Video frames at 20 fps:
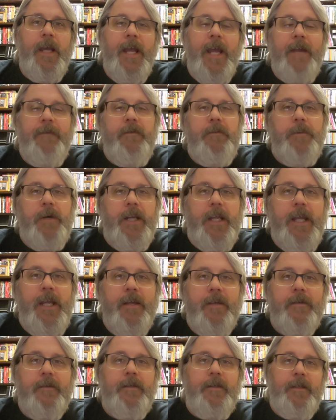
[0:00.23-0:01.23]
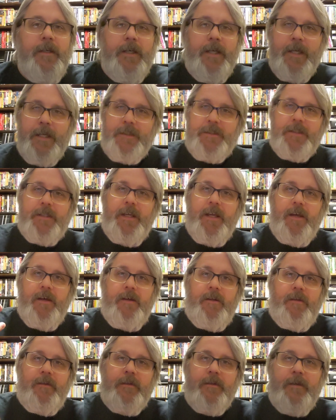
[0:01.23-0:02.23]
Everybody, it's
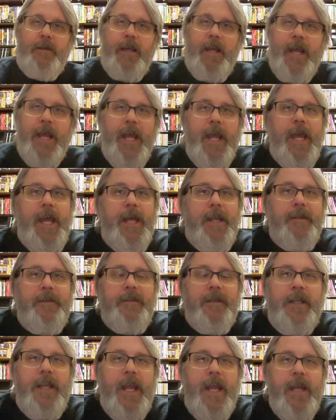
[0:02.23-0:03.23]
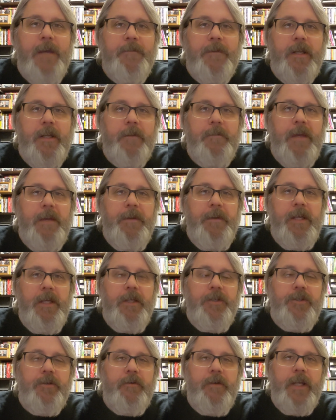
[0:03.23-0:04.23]
Gil, and today I'm going to maybe
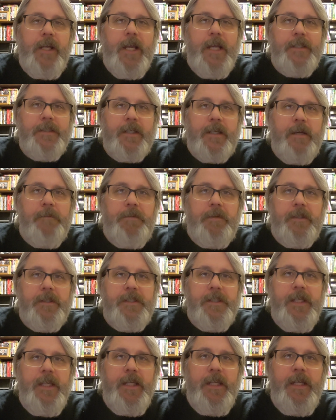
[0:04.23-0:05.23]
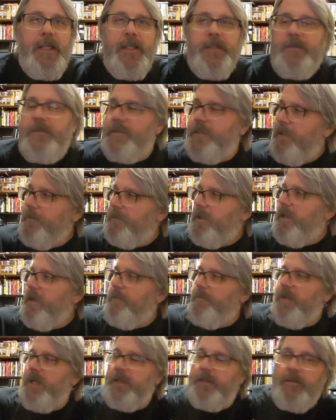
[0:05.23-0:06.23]
show you guys a couple of CDs or something,
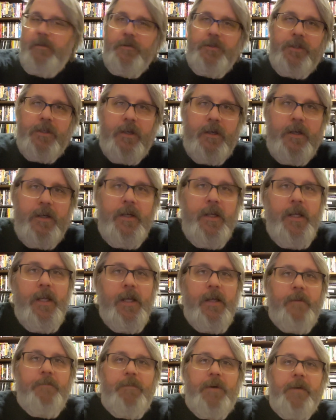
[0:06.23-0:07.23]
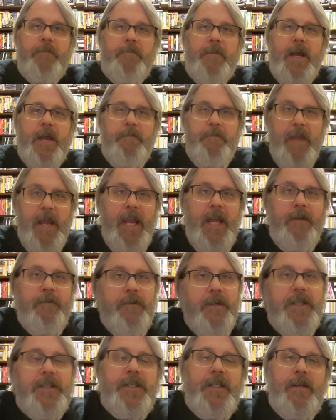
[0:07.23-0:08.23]
I'm not too sure, but my main
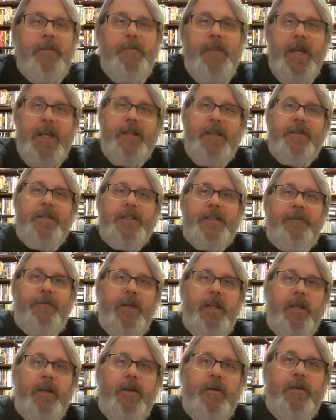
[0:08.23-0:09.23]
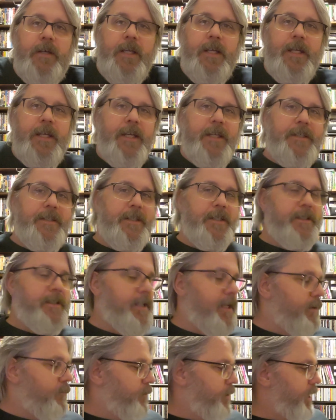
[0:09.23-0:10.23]
reason I'm making this video is to
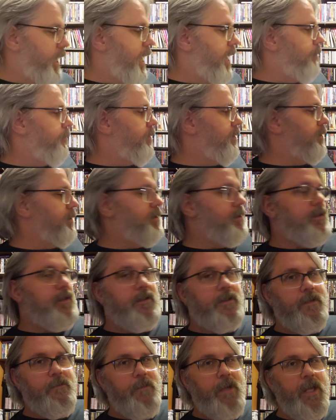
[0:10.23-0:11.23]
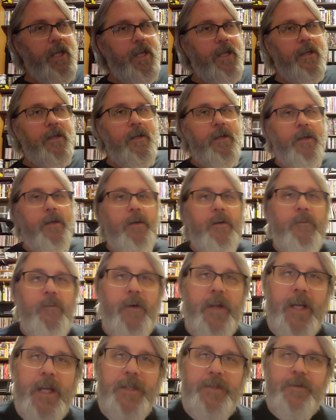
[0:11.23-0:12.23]
see what happens to me
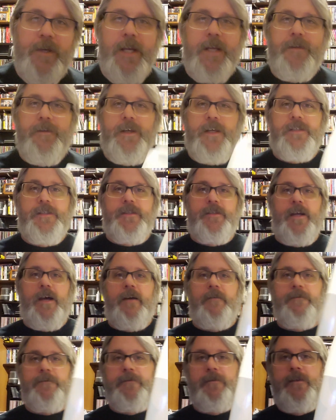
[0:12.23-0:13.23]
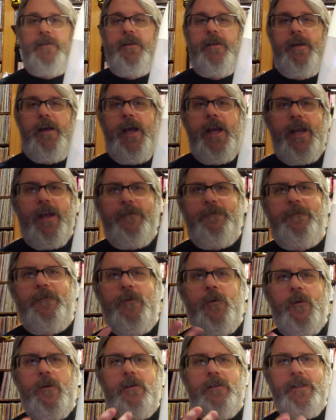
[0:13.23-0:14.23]
when I drink this stuff. I got
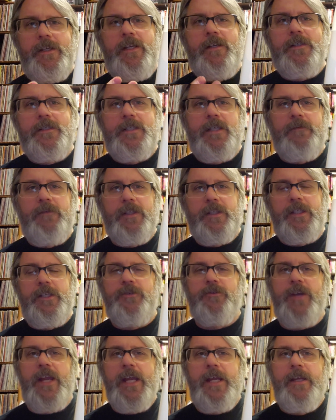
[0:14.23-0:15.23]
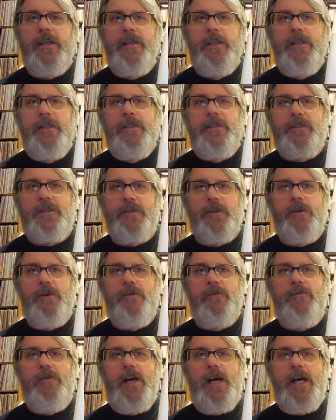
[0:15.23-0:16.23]
4 liters of it to drink,
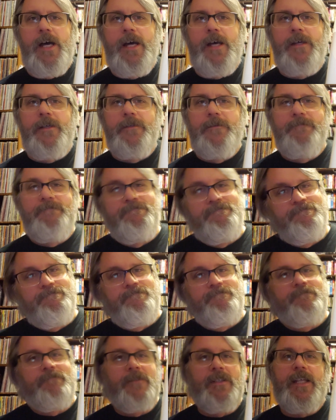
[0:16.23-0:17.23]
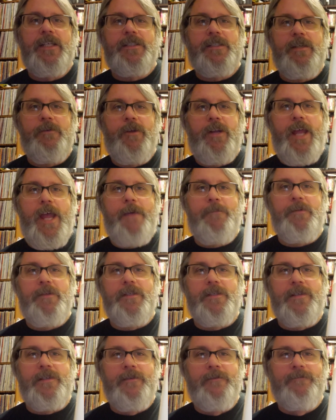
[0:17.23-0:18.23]
so let's see what
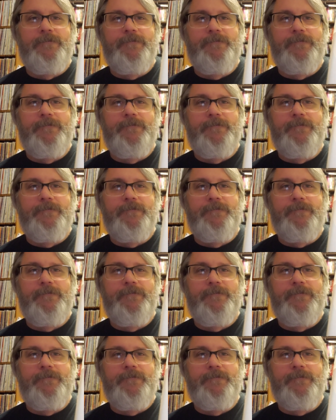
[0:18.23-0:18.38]
happens.